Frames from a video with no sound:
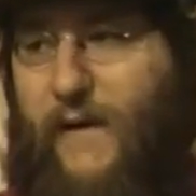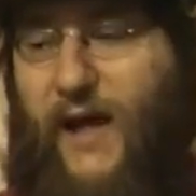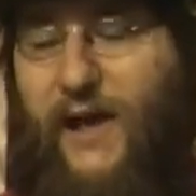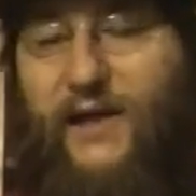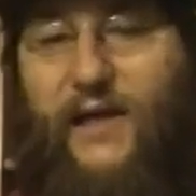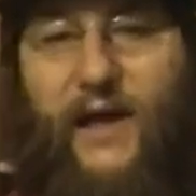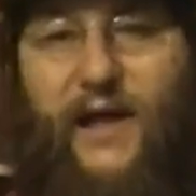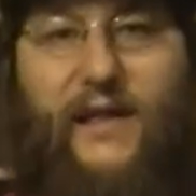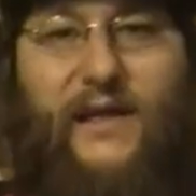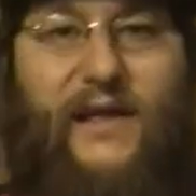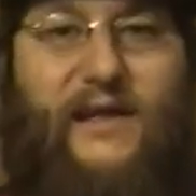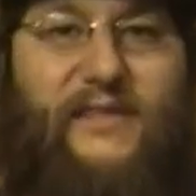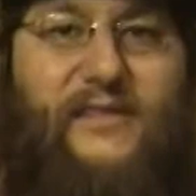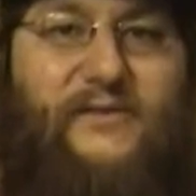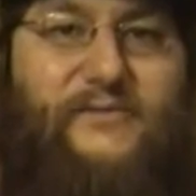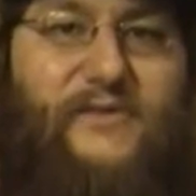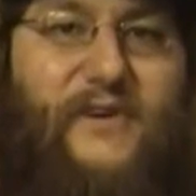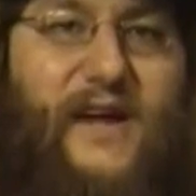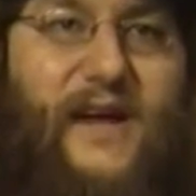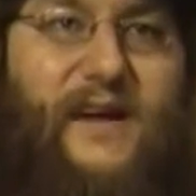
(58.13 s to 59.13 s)
I, I
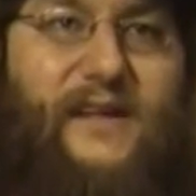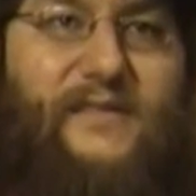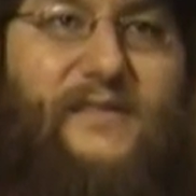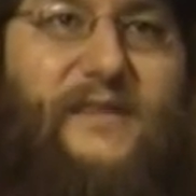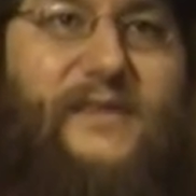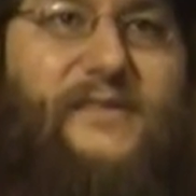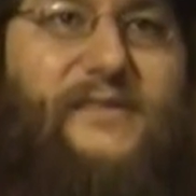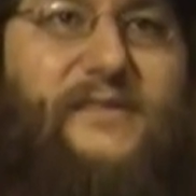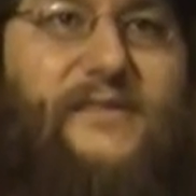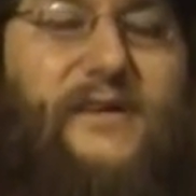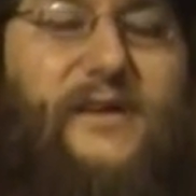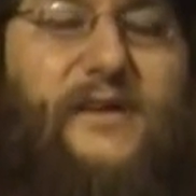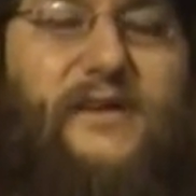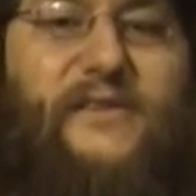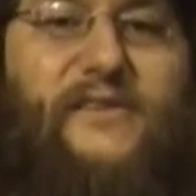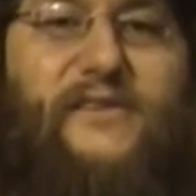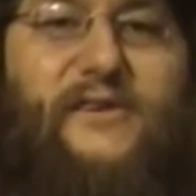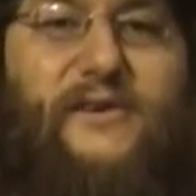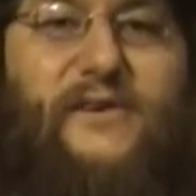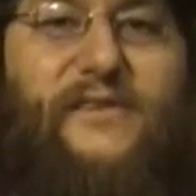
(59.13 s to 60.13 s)
like the fact that
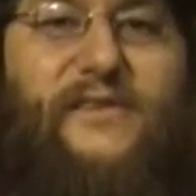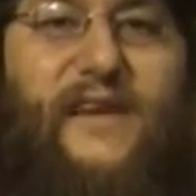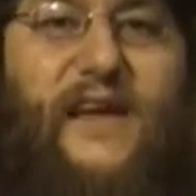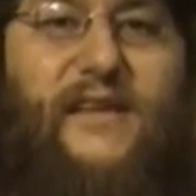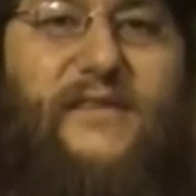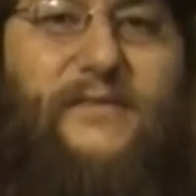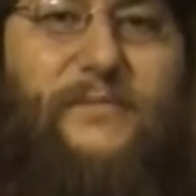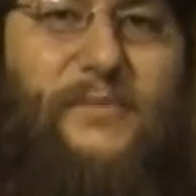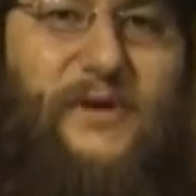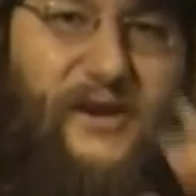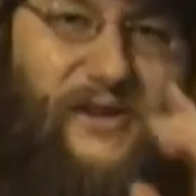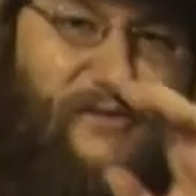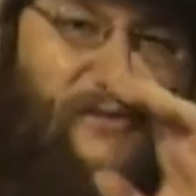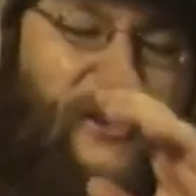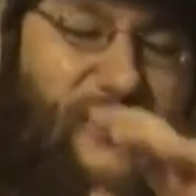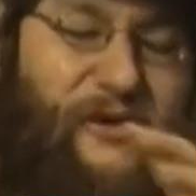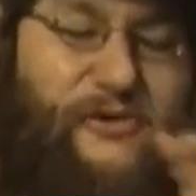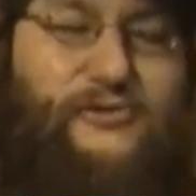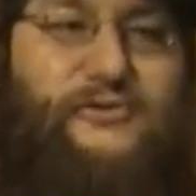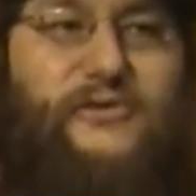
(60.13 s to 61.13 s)
the series has a bit
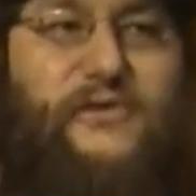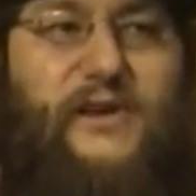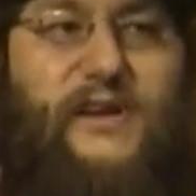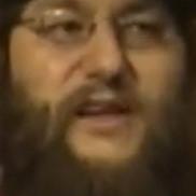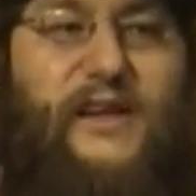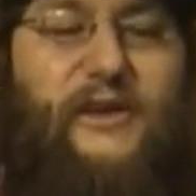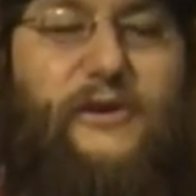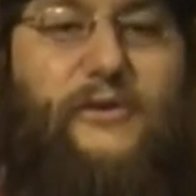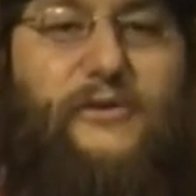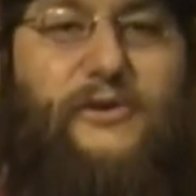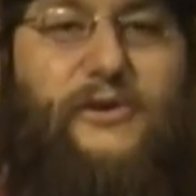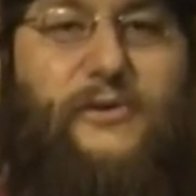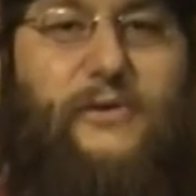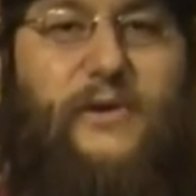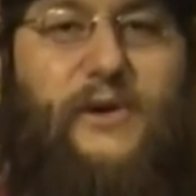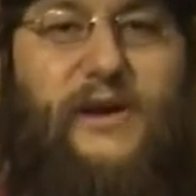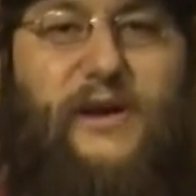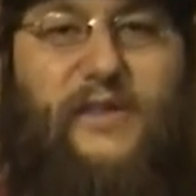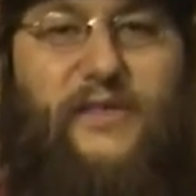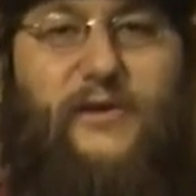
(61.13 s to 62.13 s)
of Ultra Q
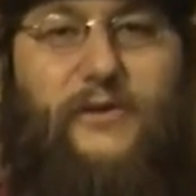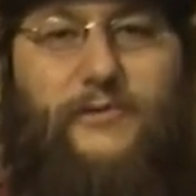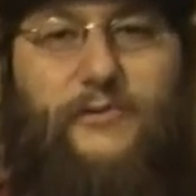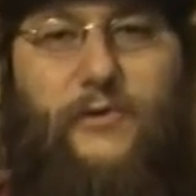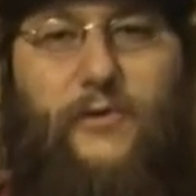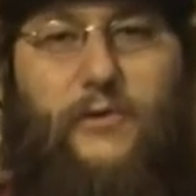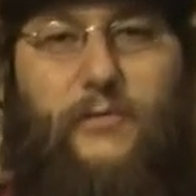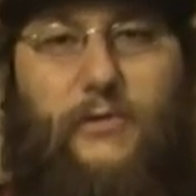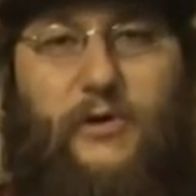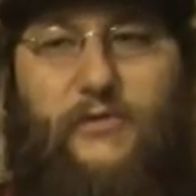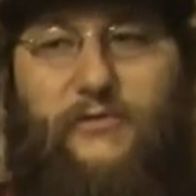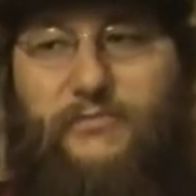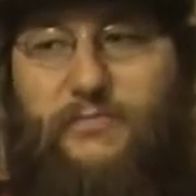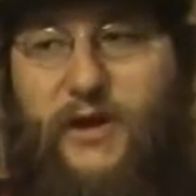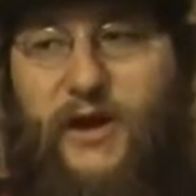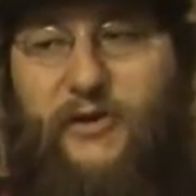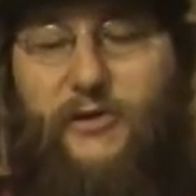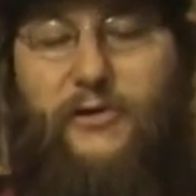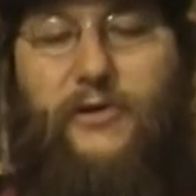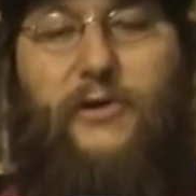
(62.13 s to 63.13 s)
to it in the form
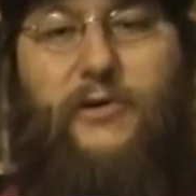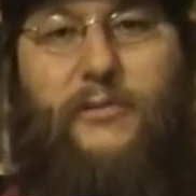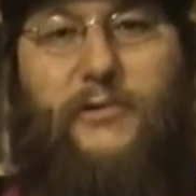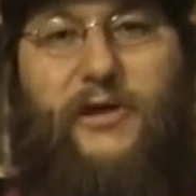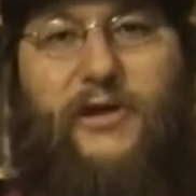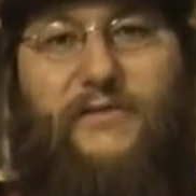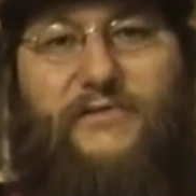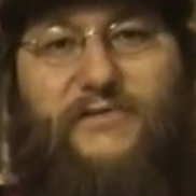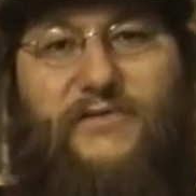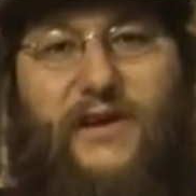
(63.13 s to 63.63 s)
of paranormal